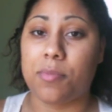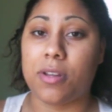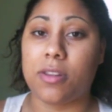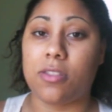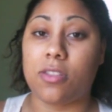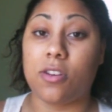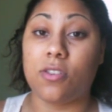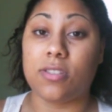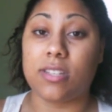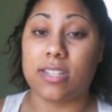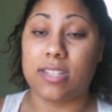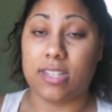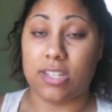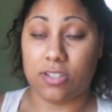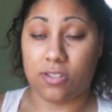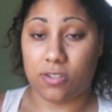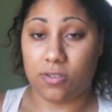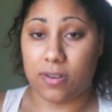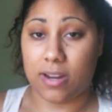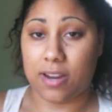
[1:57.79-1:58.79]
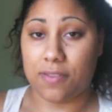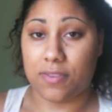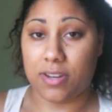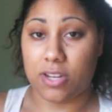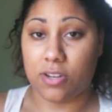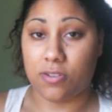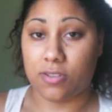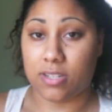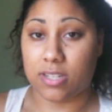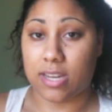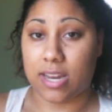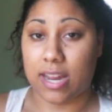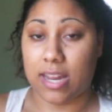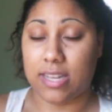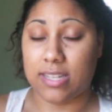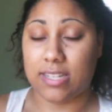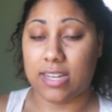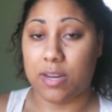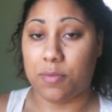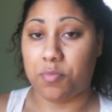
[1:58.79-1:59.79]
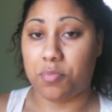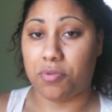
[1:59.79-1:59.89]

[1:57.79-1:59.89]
but those that say it's too heavy use it as a